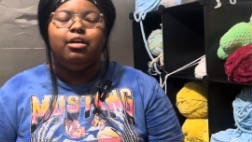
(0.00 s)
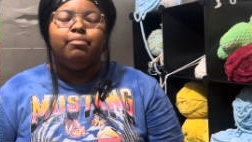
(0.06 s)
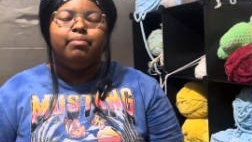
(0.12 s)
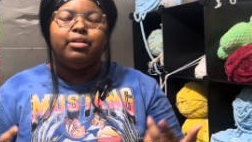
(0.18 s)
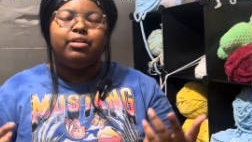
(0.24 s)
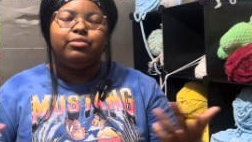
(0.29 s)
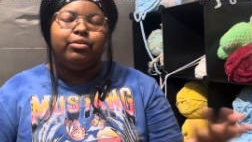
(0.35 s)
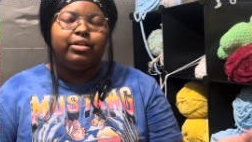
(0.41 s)

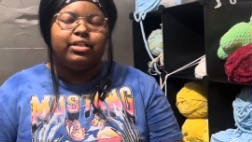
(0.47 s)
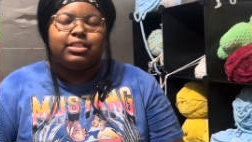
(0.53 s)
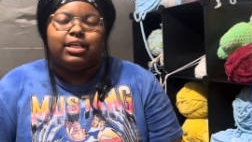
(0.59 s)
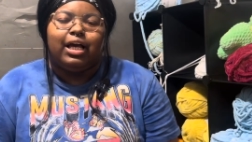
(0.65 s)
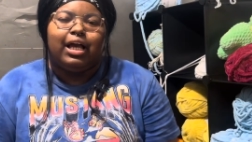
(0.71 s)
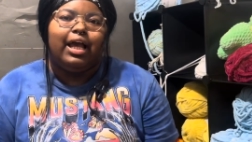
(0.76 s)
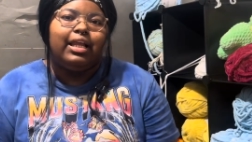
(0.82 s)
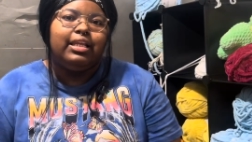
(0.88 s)
But of course,
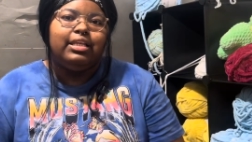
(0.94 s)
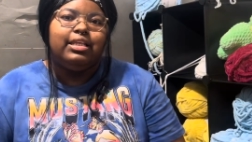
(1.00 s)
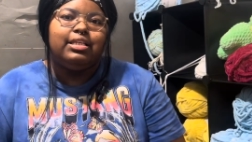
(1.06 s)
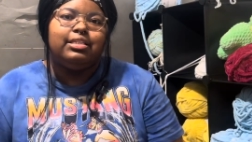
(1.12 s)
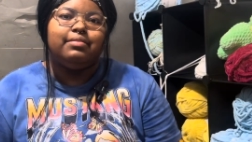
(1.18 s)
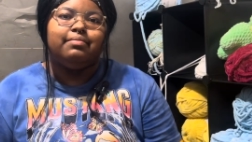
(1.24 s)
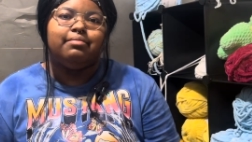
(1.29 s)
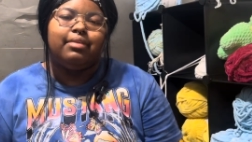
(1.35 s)
I
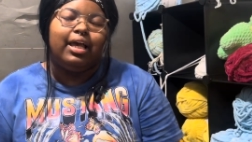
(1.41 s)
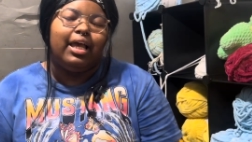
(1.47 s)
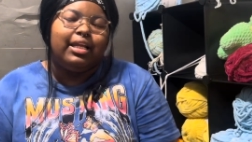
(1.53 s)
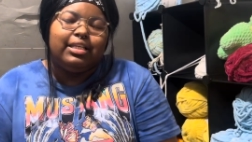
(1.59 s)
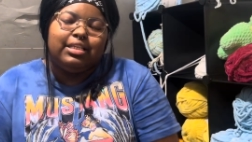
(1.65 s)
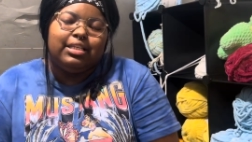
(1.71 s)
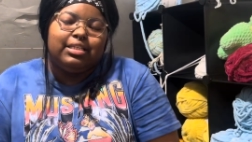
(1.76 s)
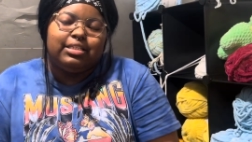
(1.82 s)

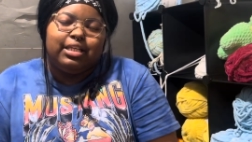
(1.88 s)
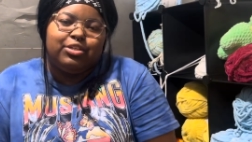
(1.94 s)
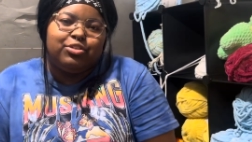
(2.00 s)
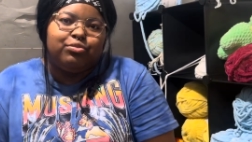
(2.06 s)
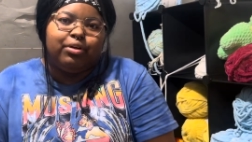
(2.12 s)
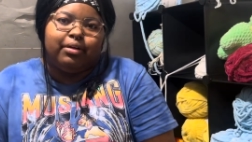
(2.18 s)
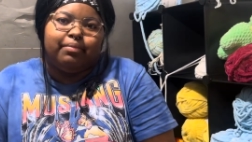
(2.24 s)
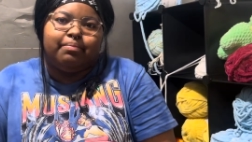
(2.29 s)
didn't say
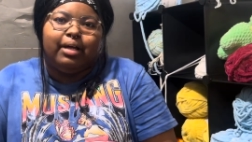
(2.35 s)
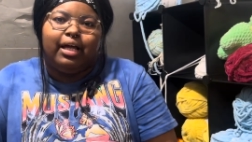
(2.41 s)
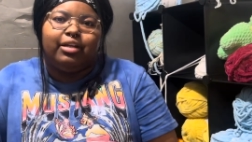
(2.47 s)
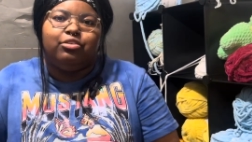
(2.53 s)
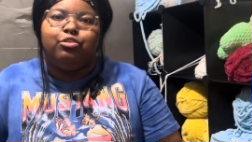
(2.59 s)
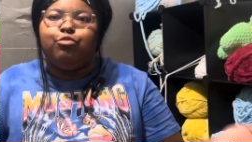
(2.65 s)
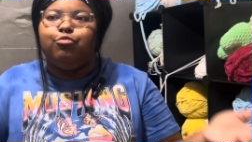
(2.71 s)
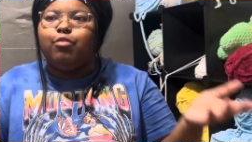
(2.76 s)
sure. I
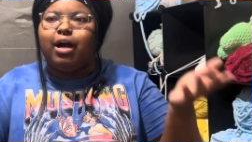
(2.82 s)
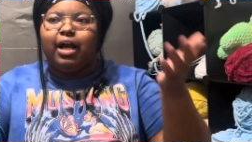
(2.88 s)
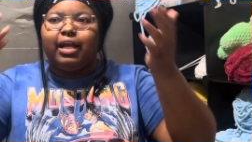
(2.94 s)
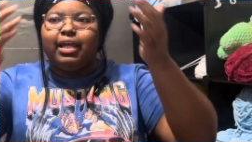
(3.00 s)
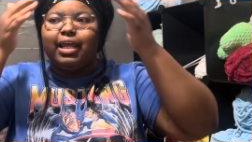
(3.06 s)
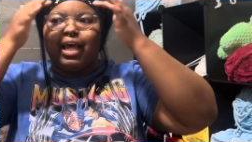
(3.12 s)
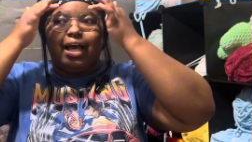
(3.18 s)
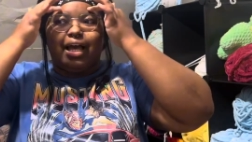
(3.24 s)
don't know
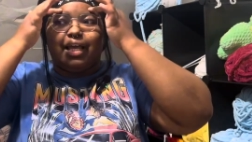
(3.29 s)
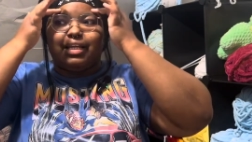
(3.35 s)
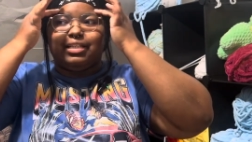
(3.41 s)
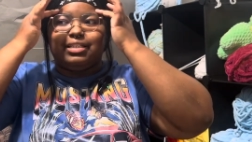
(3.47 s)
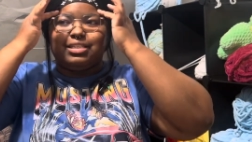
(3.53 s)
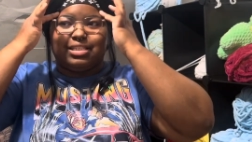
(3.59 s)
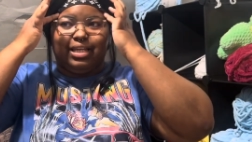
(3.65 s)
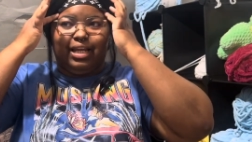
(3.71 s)
why I
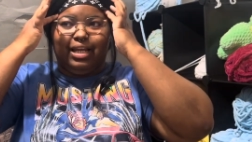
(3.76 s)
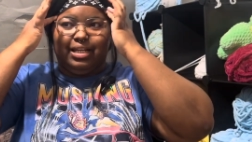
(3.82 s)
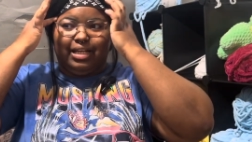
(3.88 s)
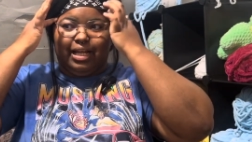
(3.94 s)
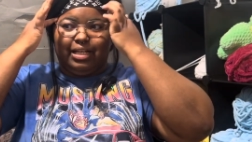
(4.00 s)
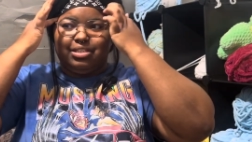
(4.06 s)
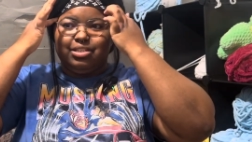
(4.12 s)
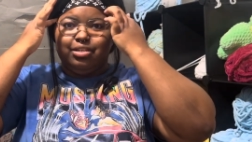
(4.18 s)
decided
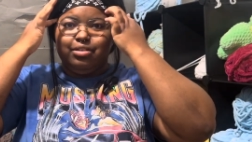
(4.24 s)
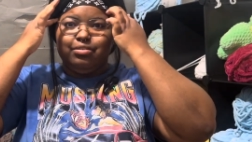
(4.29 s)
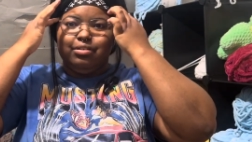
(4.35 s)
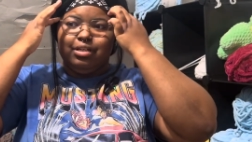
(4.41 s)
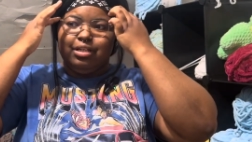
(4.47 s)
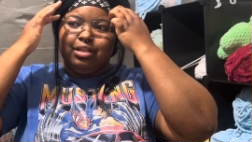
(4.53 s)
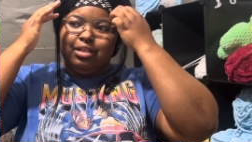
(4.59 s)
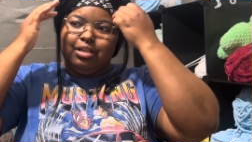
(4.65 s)
not to,
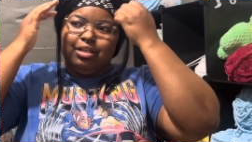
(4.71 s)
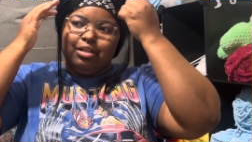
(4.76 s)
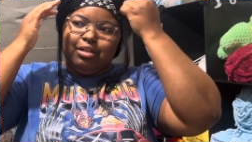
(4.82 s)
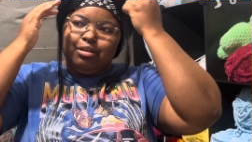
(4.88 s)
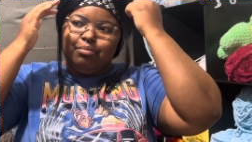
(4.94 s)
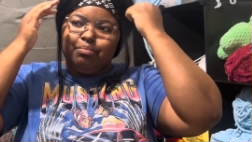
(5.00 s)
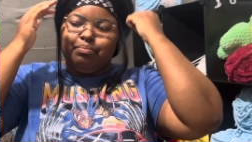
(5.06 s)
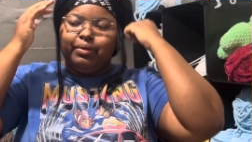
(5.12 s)

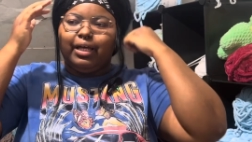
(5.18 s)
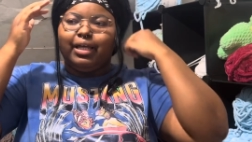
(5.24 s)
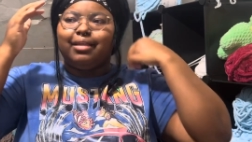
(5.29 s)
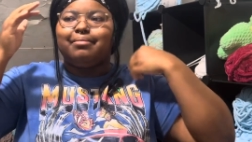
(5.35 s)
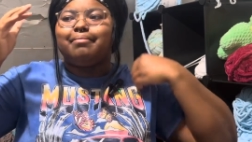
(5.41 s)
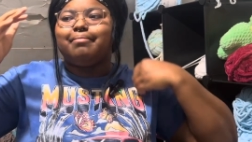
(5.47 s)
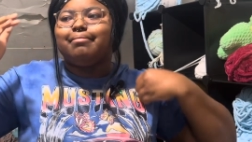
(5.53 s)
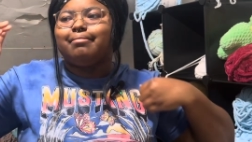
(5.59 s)
but
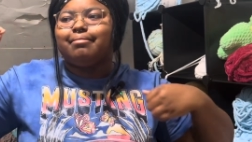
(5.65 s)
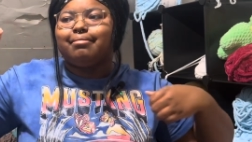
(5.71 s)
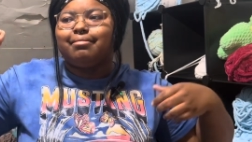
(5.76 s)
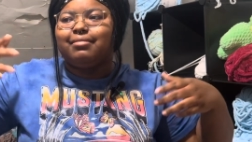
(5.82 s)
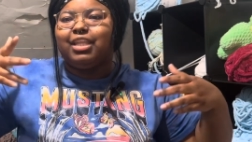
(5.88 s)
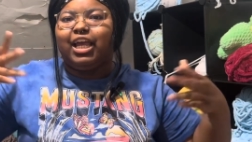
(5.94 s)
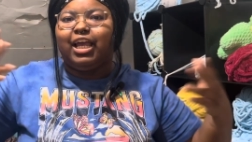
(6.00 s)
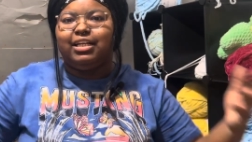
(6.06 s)

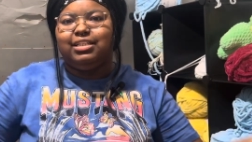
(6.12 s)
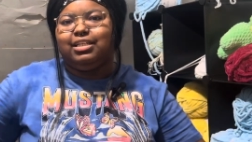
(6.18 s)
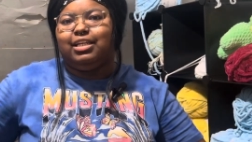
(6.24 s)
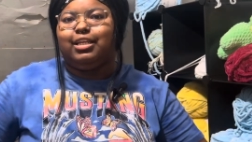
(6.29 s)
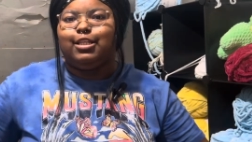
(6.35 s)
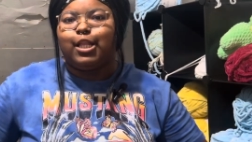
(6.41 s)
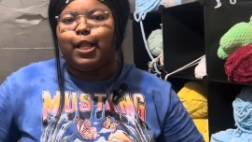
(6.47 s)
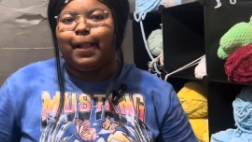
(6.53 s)
I
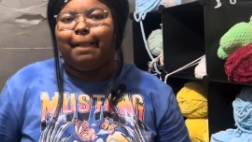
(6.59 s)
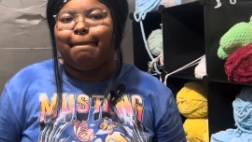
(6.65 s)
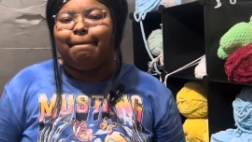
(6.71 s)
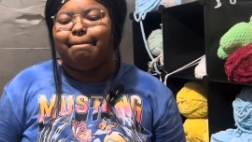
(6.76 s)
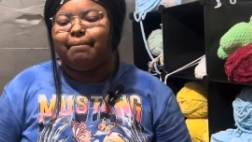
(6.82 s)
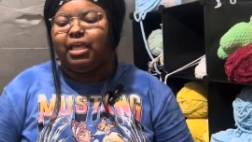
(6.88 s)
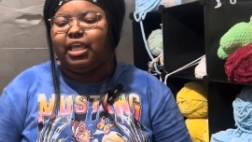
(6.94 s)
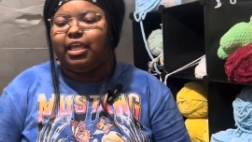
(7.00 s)
didn't.
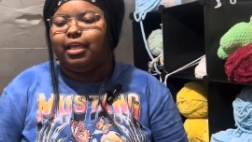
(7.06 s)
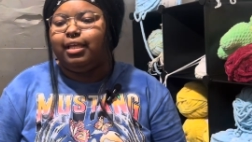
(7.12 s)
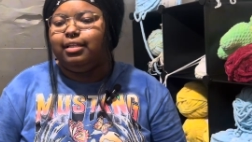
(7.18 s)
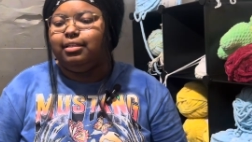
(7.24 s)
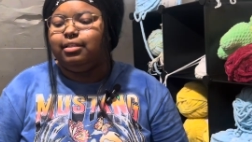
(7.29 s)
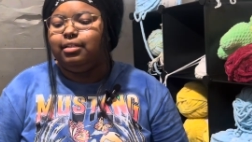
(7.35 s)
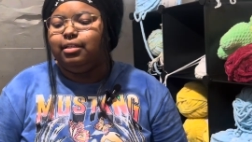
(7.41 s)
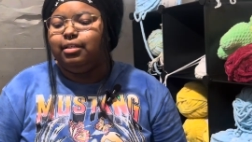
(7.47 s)
And